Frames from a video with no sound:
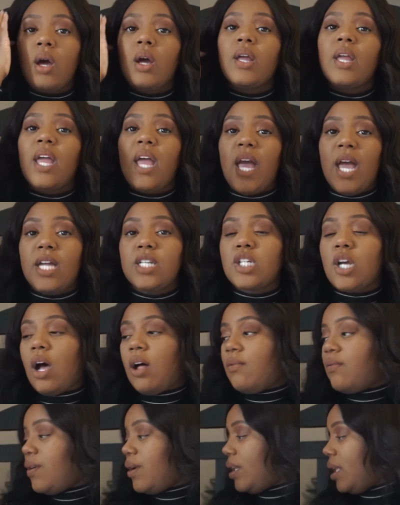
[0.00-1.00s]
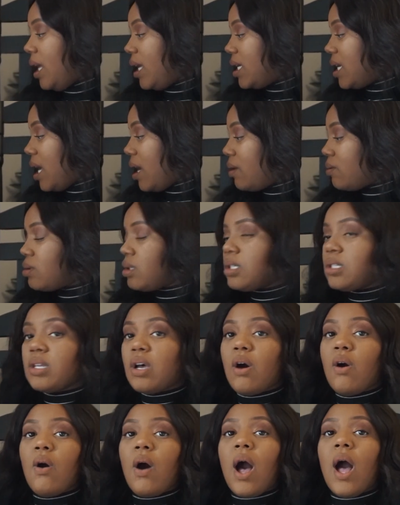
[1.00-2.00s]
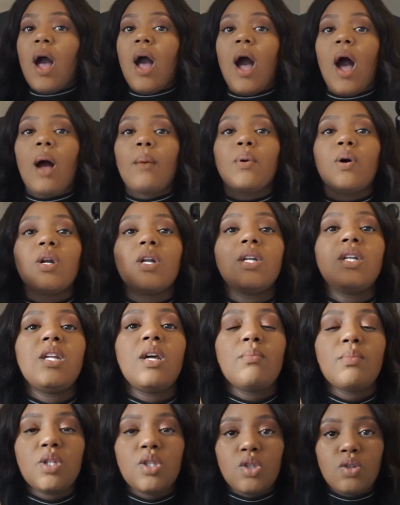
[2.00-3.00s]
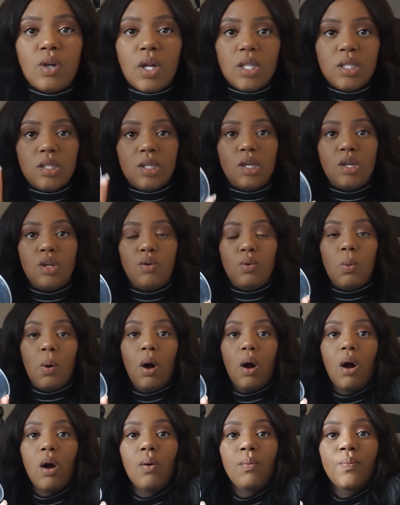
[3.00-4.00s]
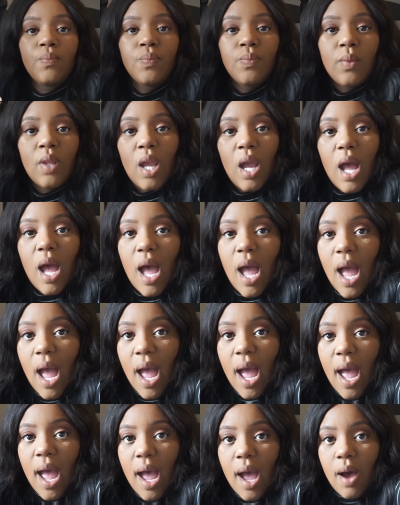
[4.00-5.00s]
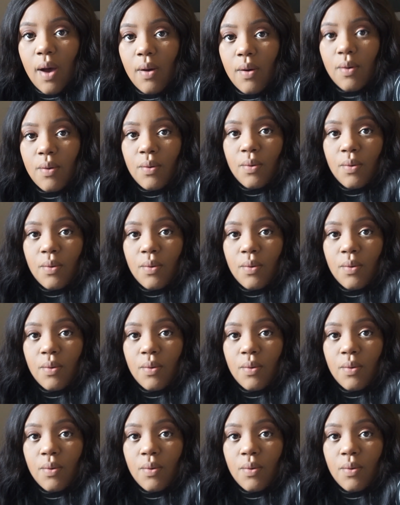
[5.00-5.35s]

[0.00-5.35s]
catch all of your letdown. So I'm going to demonstrate to you all how